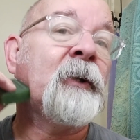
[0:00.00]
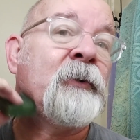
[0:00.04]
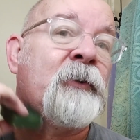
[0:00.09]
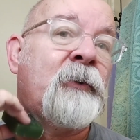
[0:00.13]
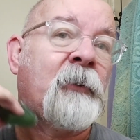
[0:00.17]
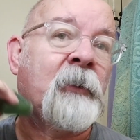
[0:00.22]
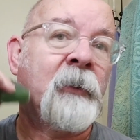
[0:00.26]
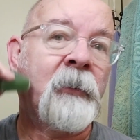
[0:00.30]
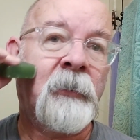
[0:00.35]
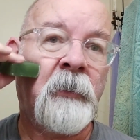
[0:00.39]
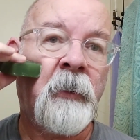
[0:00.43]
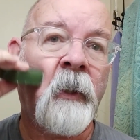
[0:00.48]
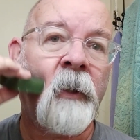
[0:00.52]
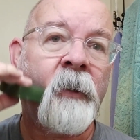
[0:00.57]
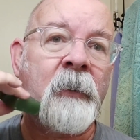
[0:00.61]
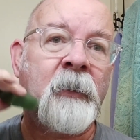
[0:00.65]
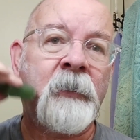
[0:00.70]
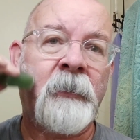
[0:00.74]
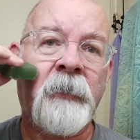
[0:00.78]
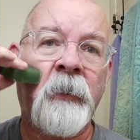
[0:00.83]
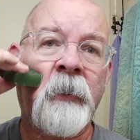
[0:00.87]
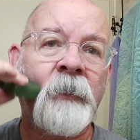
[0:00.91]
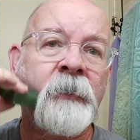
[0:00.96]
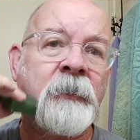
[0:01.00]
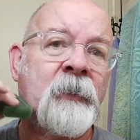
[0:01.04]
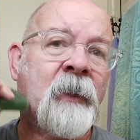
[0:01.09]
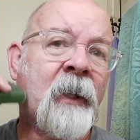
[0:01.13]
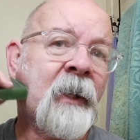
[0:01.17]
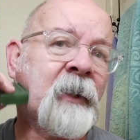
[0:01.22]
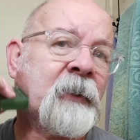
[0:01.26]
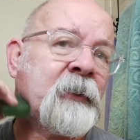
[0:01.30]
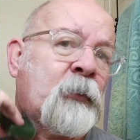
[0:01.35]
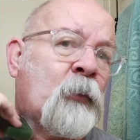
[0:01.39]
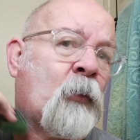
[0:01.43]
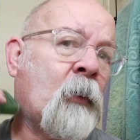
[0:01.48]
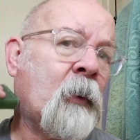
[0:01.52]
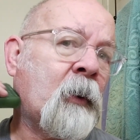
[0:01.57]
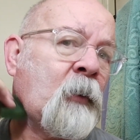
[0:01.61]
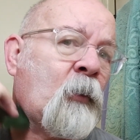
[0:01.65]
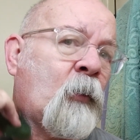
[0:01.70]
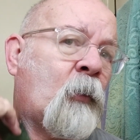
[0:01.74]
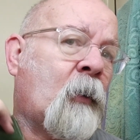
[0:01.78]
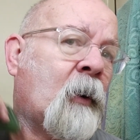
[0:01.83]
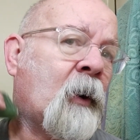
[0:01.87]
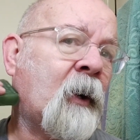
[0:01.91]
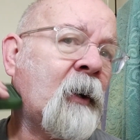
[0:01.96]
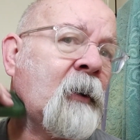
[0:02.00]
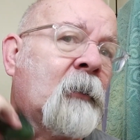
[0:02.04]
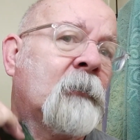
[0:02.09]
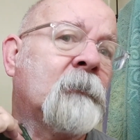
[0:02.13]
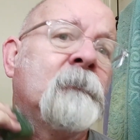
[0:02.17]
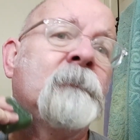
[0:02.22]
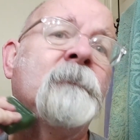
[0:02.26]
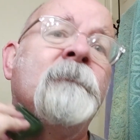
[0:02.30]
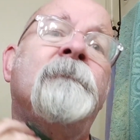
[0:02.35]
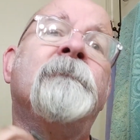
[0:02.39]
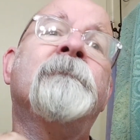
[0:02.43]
as you can tell, it does last quite a while.